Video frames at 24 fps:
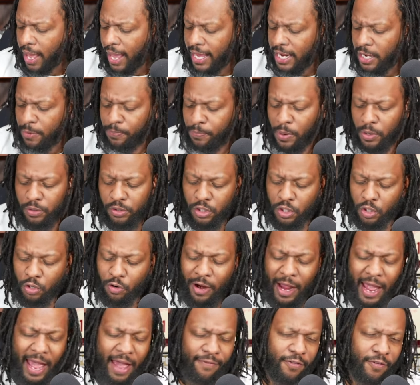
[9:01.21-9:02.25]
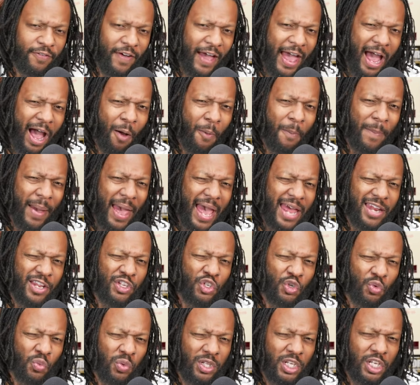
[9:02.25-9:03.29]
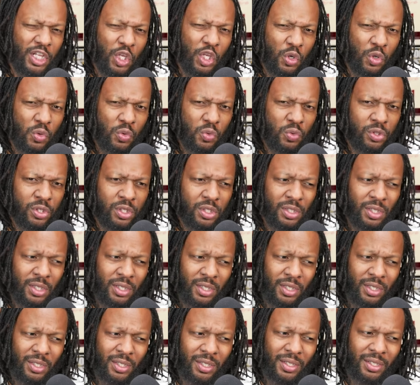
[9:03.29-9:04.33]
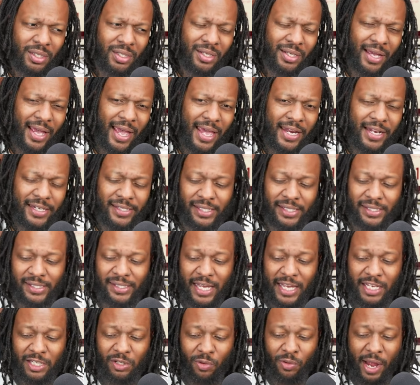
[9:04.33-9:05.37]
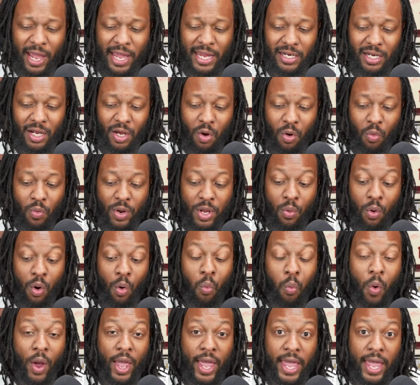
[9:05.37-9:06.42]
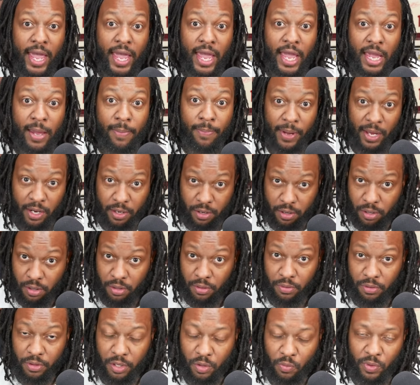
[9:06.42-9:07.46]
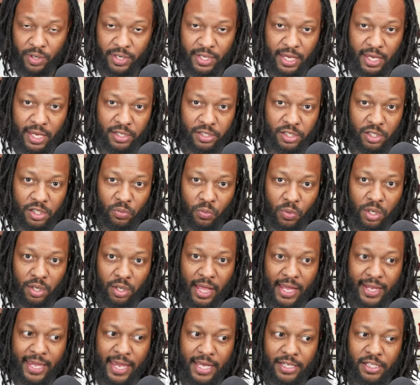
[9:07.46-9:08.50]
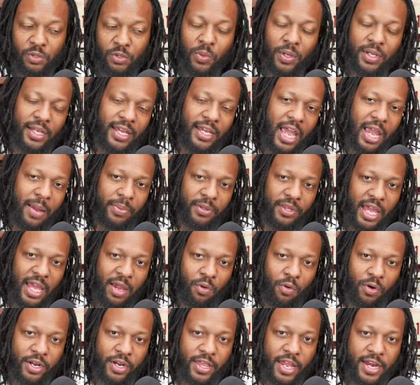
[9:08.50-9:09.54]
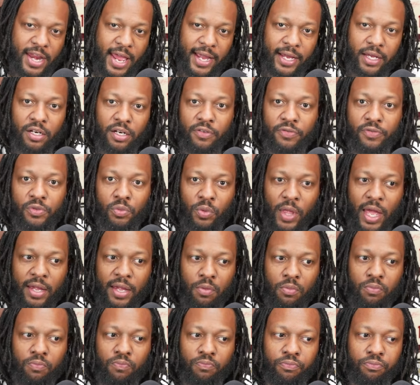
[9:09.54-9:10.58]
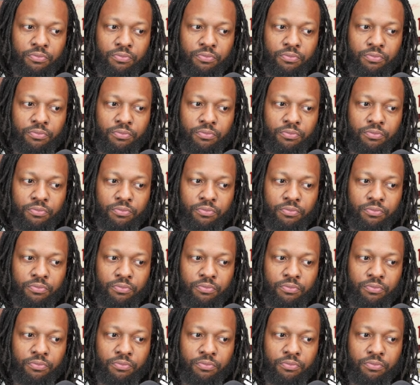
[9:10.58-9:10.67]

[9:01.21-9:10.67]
and he posted a graph of how bad did you really lose. In a success rate, we were way better than what Kansas were. Like, Kansas won the game, but they were in the negatives. Like,